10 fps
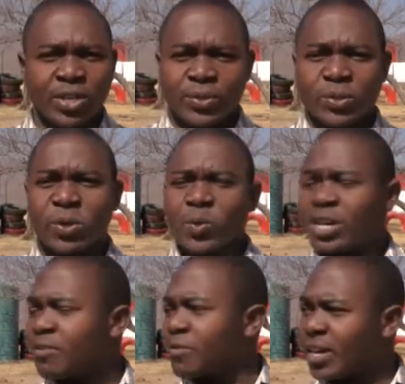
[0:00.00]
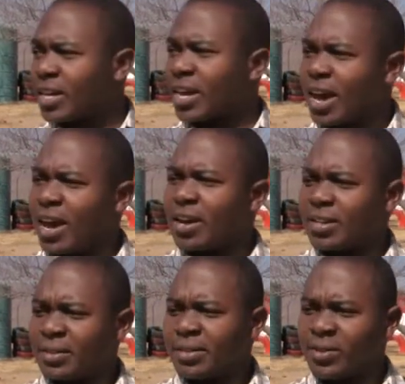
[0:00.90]
So we have a car
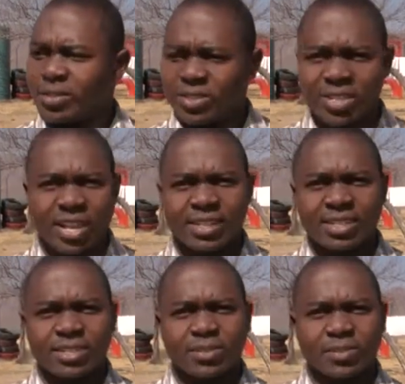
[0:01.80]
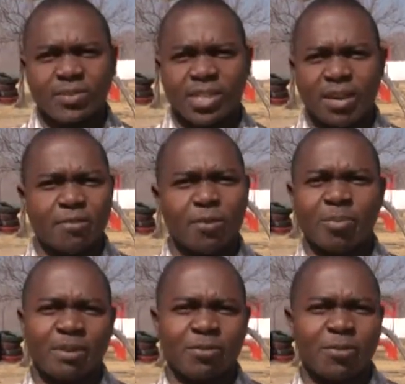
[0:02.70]
on site, a
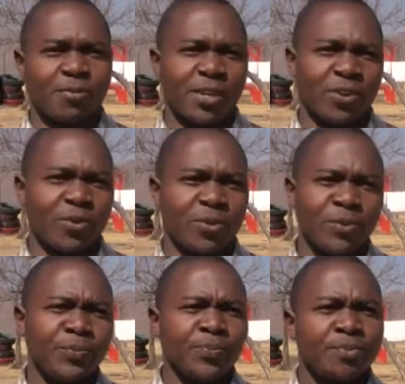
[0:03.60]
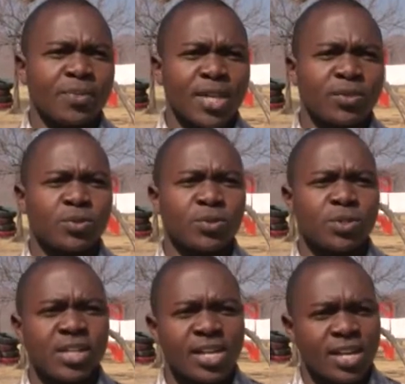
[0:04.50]
4x4 vehicle. It will
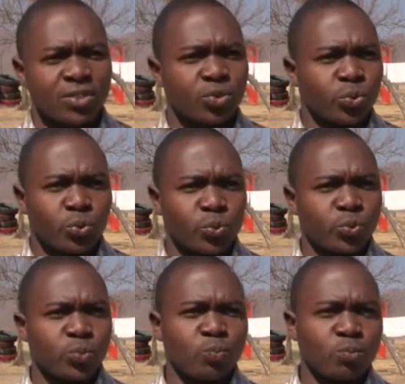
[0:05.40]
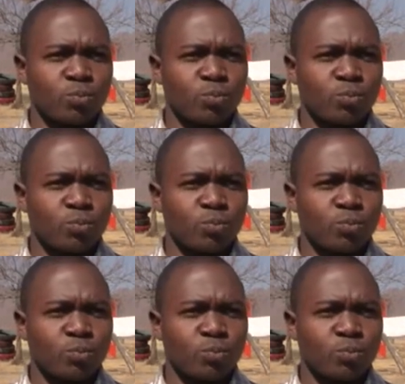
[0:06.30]
take us to